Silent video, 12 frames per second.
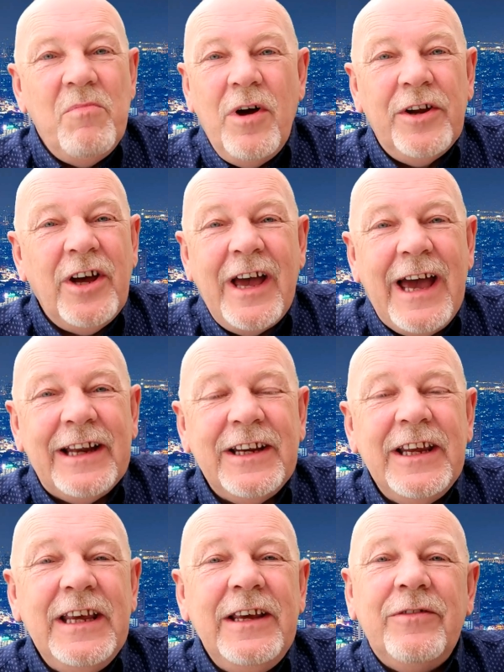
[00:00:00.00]
and I hadn't
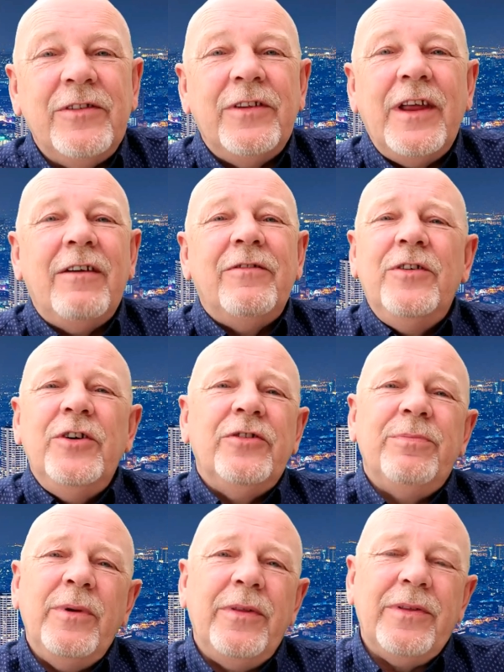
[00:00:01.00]
even, that
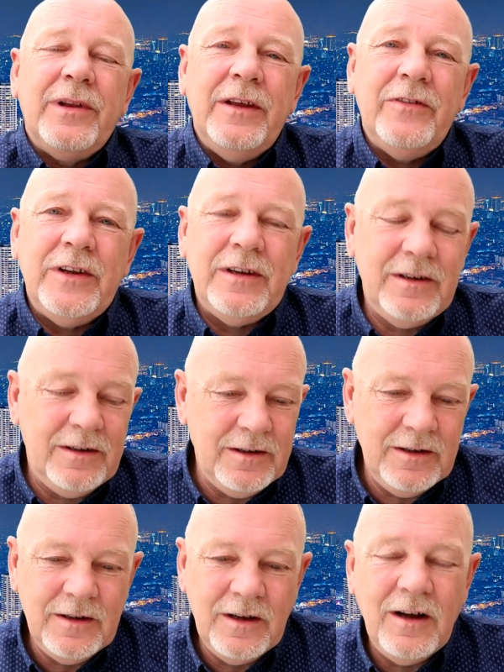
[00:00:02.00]
first month living,
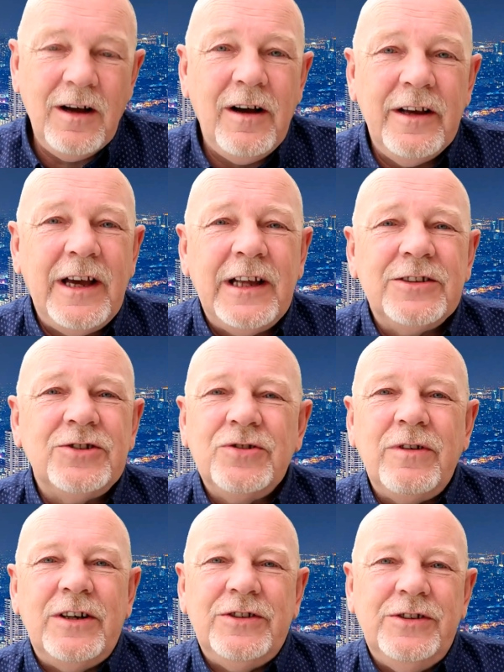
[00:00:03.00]
I hadn't
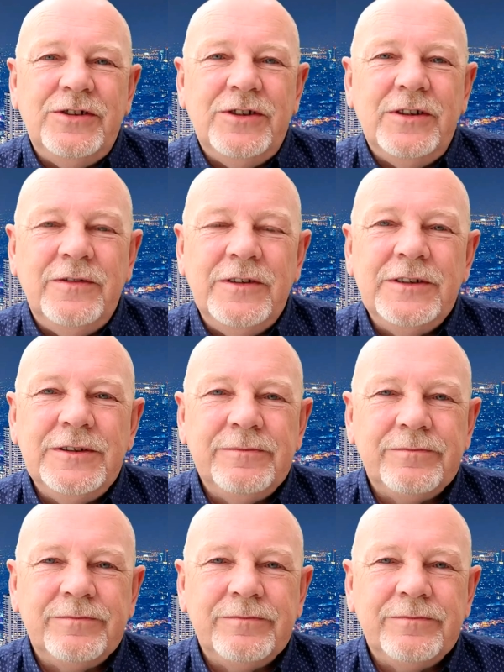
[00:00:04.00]
scratched the surface.